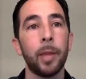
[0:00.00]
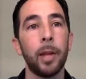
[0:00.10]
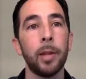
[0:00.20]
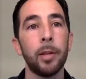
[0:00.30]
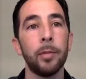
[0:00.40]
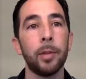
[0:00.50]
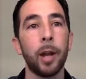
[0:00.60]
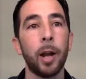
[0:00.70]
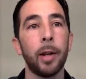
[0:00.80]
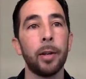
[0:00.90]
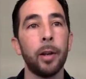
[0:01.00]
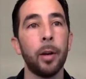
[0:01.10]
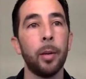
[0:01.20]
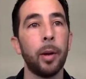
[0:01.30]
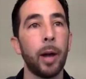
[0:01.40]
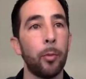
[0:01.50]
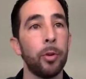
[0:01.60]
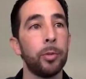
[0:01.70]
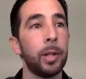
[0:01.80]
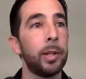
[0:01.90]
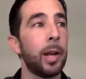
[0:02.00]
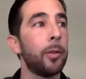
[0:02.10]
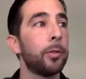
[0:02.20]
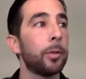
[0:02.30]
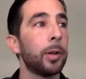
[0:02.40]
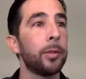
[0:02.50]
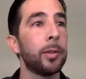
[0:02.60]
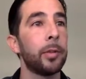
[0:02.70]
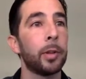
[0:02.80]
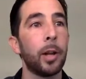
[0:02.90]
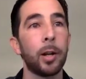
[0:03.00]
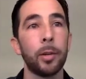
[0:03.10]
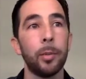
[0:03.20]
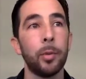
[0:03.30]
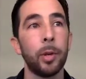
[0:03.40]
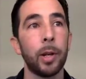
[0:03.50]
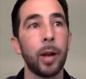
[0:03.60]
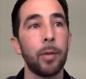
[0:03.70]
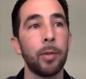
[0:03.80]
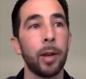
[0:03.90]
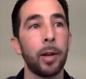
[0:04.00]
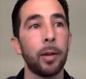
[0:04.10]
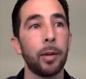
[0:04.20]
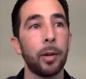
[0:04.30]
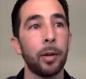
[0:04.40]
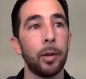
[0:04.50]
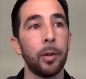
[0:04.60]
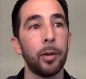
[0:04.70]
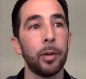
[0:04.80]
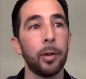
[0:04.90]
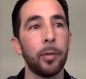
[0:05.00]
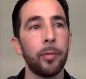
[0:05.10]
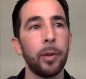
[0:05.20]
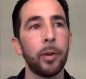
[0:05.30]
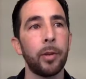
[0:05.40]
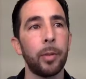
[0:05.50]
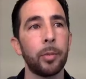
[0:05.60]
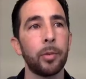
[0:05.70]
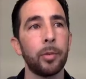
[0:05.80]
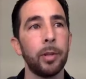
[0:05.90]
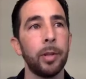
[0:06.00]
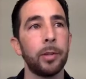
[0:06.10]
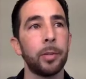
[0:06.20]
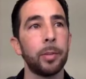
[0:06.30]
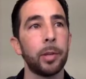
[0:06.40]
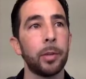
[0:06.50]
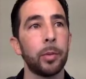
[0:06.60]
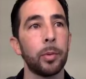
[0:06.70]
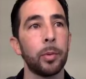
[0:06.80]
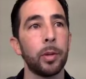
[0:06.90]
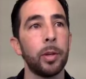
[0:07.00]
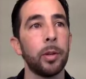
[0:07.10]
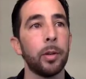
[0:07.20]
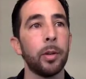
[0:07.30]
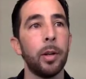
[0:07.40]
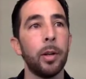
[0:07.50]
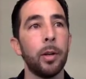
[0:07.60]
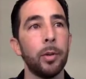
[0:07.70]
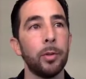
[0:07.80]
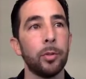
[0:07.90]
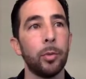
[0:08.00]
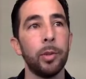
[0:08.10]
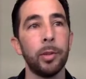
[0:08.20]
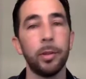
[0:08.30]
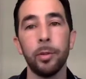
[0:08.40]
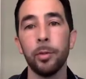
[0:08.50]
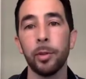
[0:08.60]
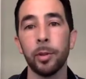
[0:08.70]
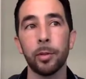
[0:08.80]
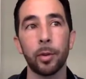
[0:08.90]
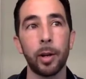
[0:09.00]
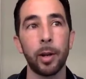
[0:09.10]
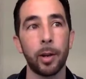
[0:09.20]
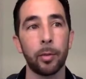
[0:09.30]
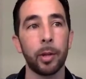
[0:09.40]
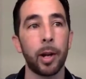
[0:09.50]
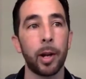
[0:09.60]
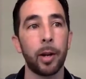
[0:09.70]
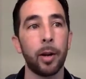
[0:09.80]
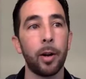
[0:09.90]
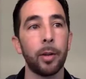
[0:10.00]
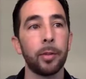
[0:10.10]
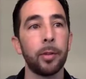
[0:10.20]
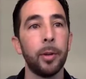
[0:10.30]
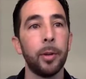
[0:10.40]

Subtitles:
And then you've got, once we get down to around 7 o'clock in the morning, now we've got a good, a fair number of leads compared to where we were here, which is onesie-twosies, right, at a really high cost.